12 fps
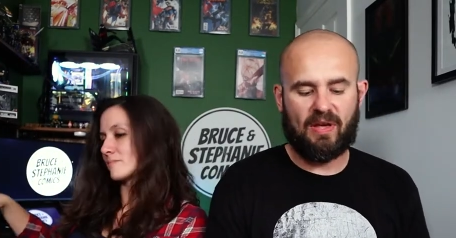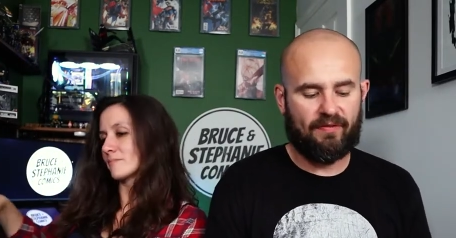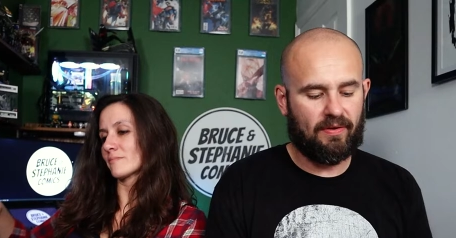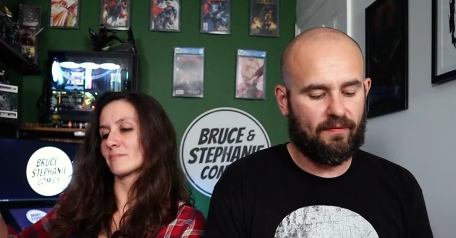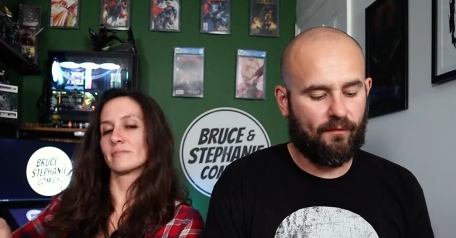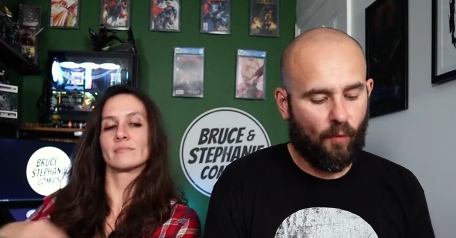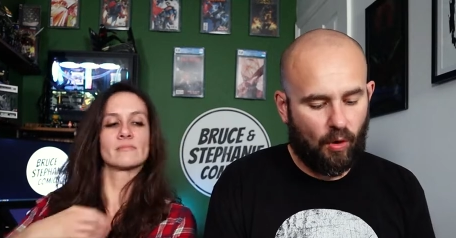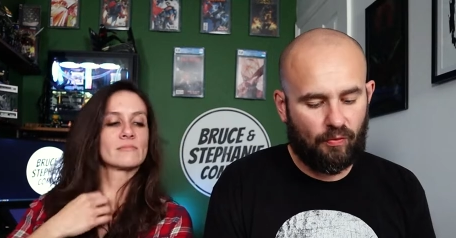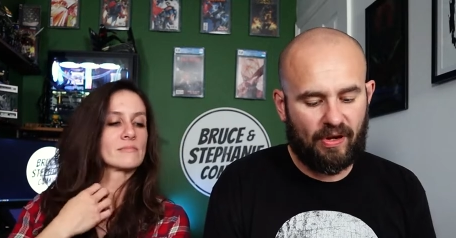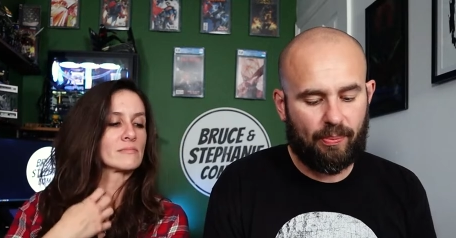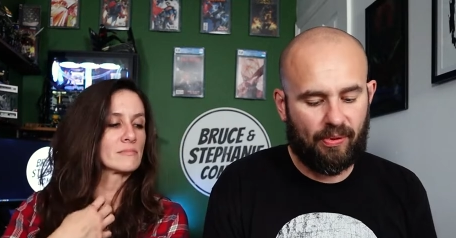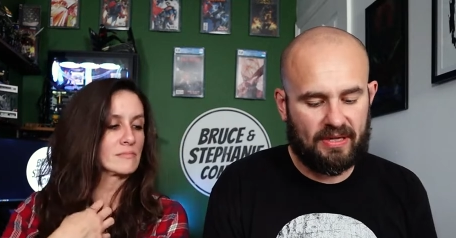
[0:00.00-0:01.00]
Speaker 1: we have four
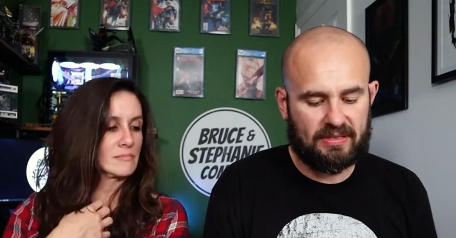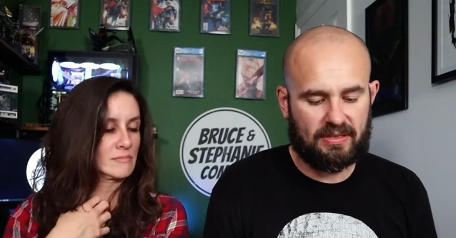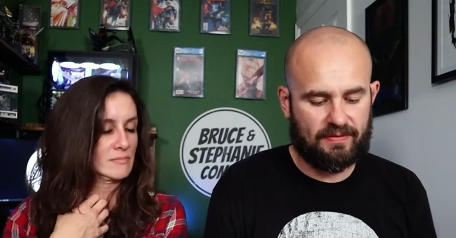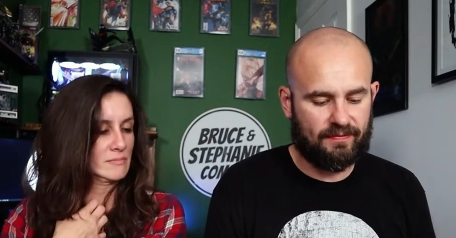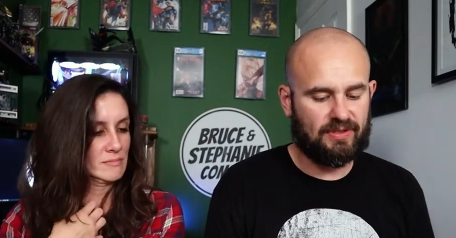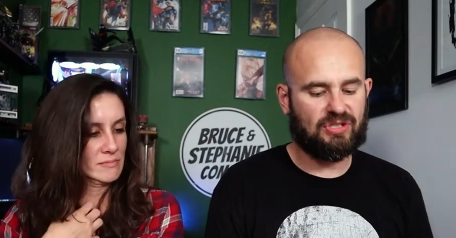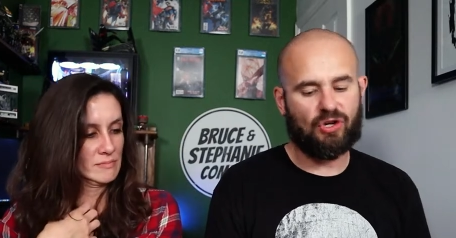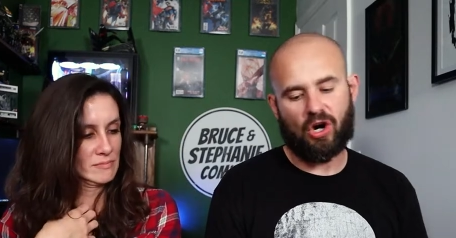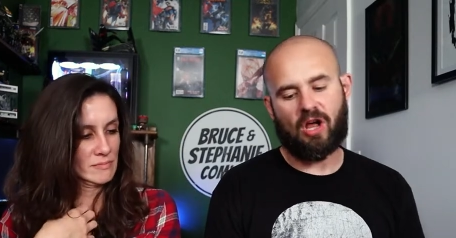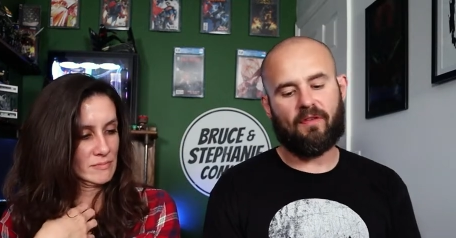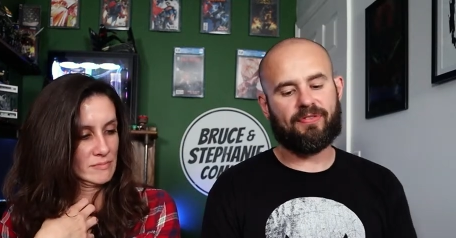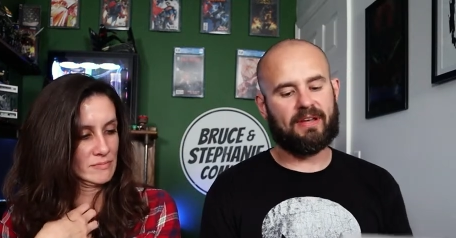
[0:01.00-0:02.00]
reprints to
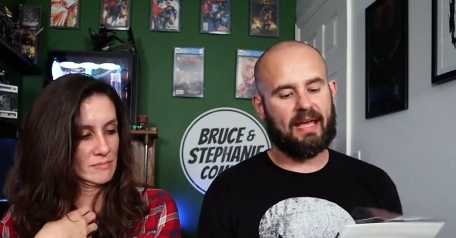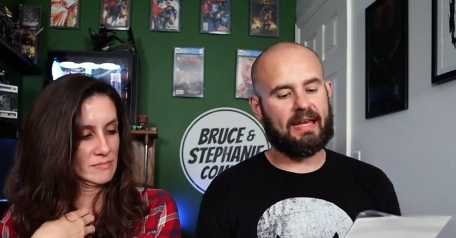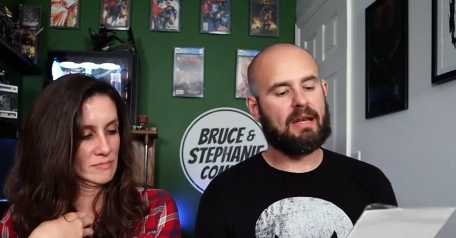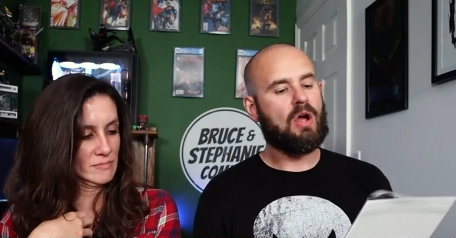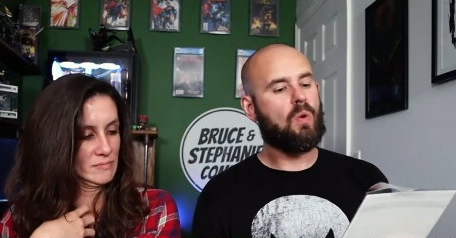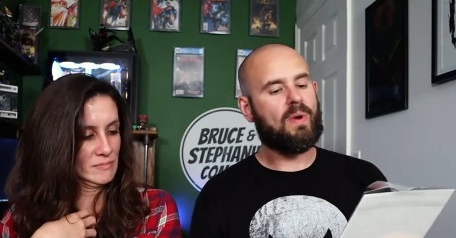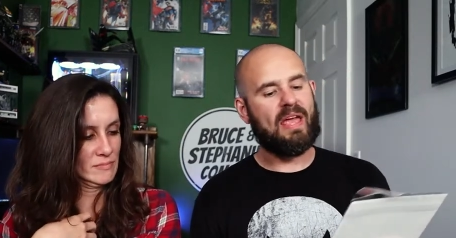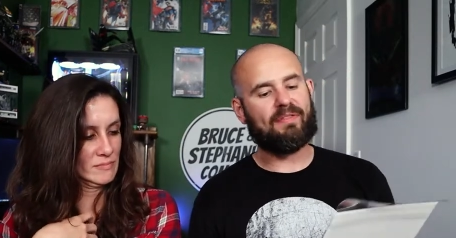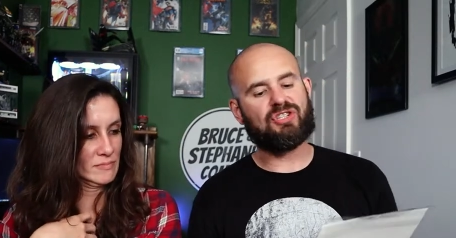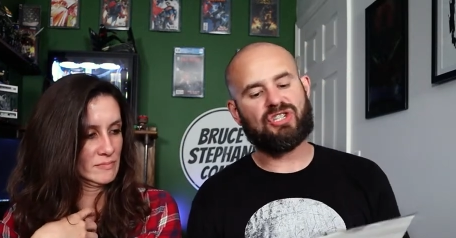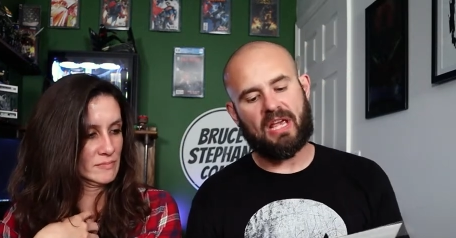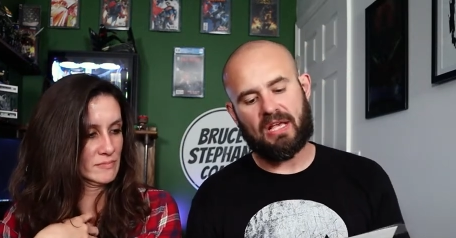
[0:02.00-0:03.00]
start off tonight. We have
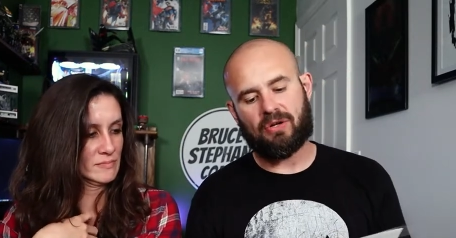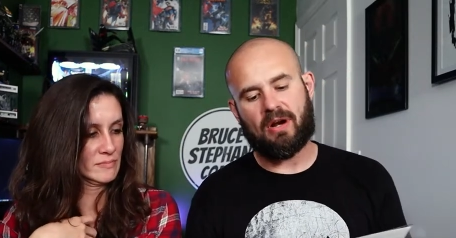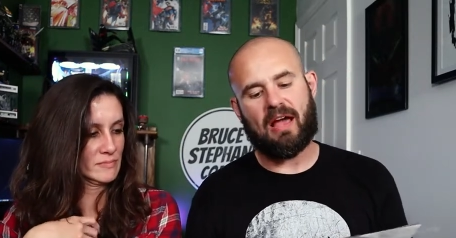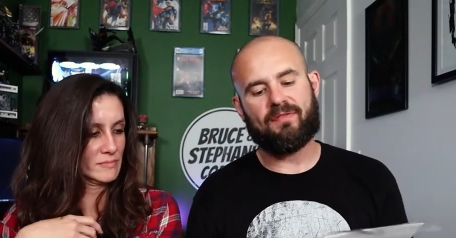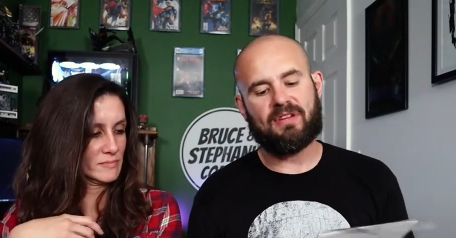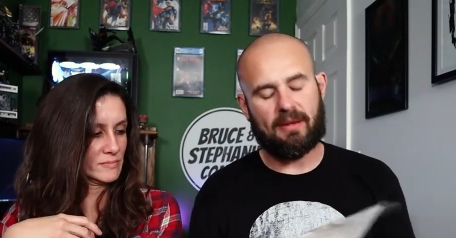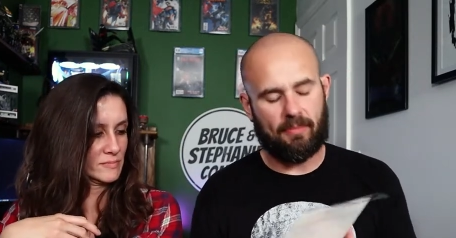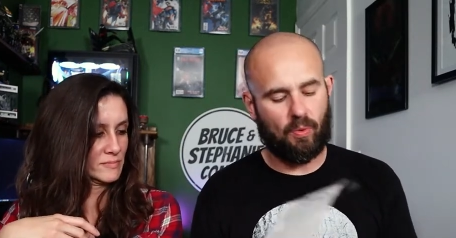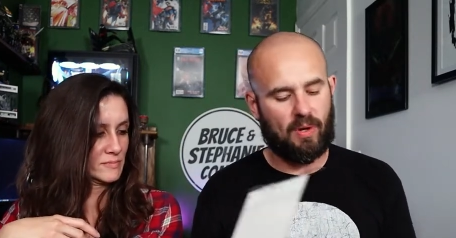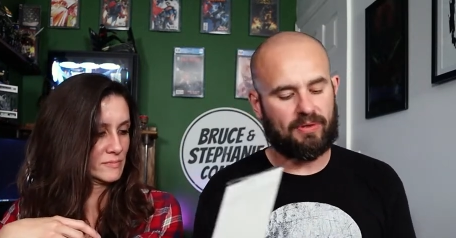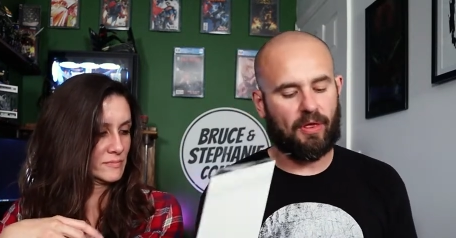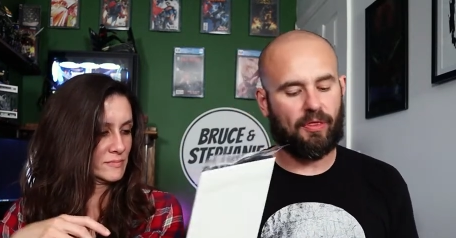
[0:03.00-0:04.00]
Shadecraft number
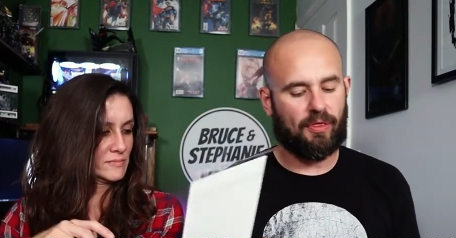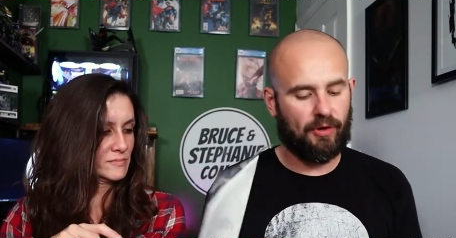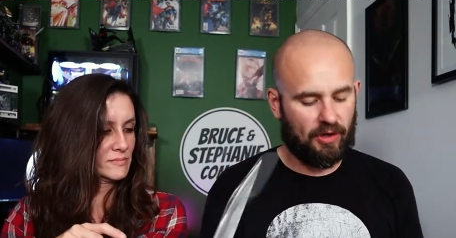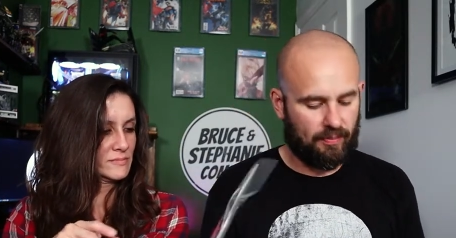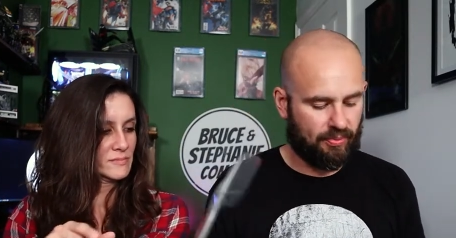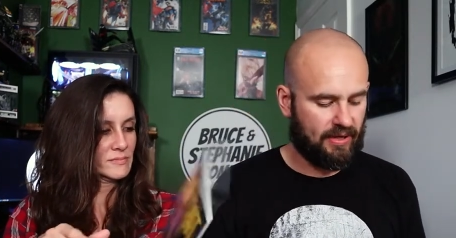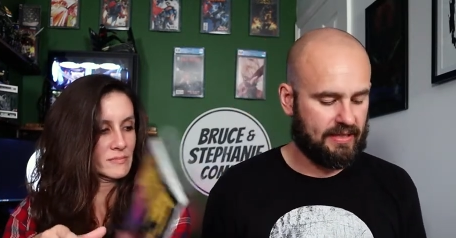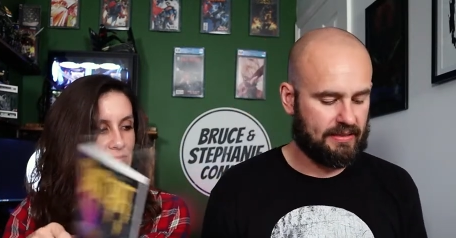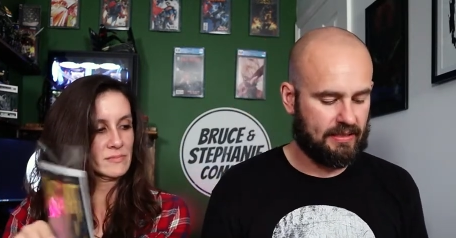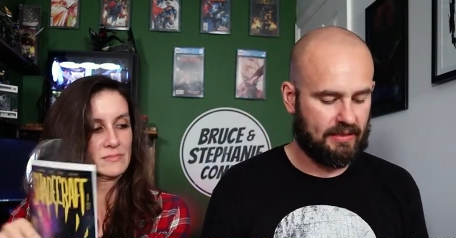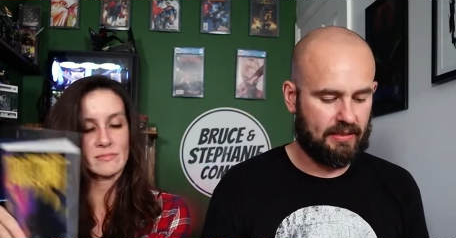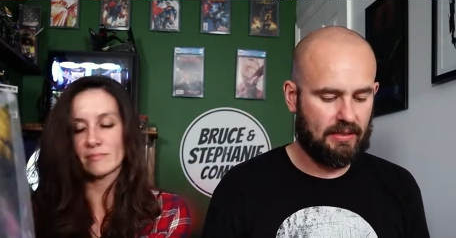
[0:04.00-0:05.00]
one, the third
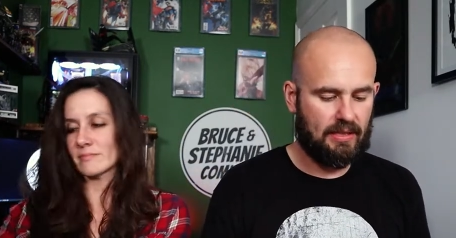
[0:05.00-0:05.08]
print.